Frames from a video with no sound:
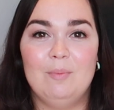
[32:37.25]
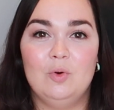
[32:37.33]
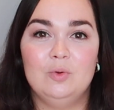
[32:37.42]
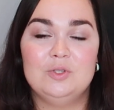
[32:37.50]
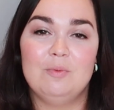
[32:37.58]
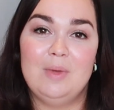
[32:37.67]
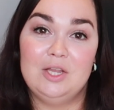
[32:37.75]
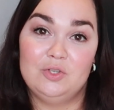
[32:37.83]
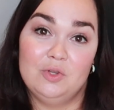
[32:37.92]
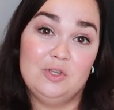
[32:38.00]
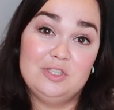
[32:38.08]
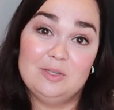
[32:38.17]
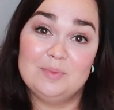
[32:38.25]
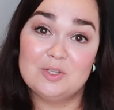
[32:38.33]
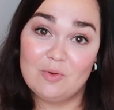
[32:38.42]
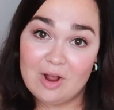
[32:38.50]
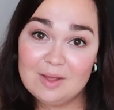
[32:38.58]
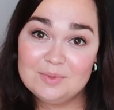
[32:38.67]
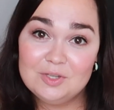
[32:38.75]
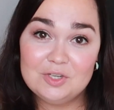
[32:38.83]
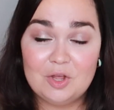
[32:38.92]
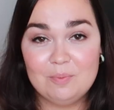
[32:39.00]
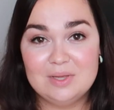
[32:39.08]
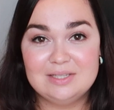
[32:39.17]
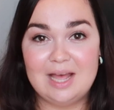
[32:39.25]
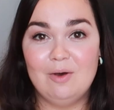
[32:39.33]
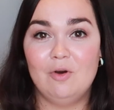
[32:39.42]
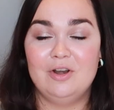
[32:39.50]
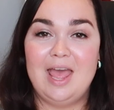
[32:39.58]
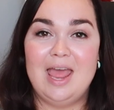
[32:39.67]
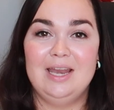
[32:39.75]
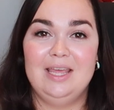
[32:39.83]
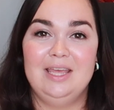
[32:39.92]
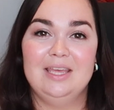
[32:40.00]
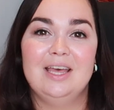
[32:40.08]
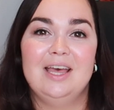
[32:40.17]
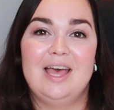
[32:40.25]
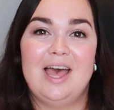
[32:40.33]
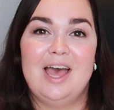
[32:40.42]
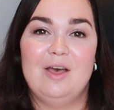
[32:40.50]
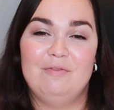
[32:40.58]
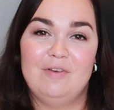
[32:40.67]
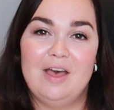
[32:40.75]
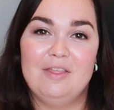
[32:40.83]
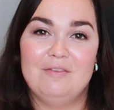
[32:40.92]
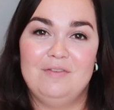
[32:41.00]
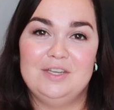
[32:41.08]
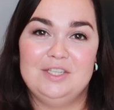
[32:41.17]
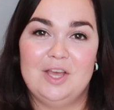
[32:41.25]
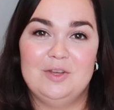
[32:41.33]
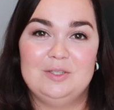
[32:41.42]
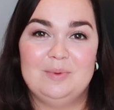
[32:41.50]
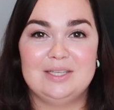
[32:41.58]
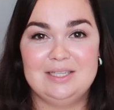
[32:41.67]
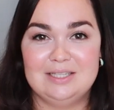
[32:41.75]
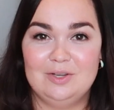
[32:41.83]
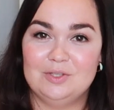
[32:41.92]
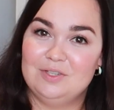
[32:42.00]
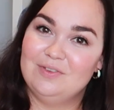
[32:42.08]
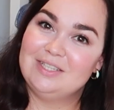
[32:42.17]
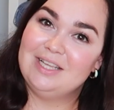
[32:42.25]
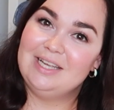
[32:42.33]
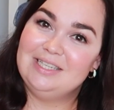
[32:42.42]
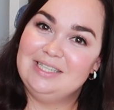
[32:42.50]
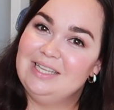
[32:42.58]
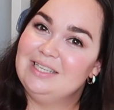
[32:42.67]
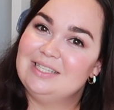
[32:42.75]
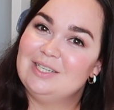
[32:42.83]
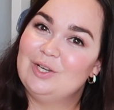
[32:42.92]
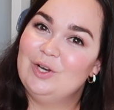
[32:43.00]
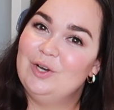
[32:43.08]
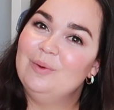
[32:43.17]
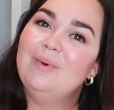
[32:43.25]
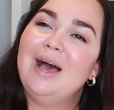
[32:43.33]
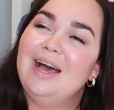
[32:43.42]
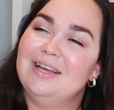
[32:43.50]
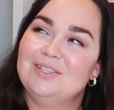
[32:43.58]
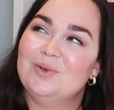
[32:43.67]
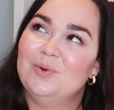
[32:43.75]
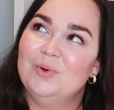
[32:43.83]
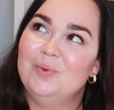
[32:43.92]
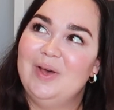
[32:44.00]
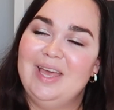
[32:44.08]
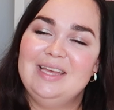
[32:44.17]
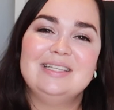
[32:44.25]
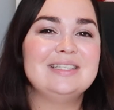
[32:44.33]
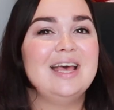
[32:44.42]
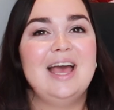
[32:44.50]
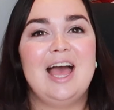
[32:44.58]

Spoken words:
Also make sure you subscribe so you don't miss out on any further videos, because there's lots of exciting things to come as always.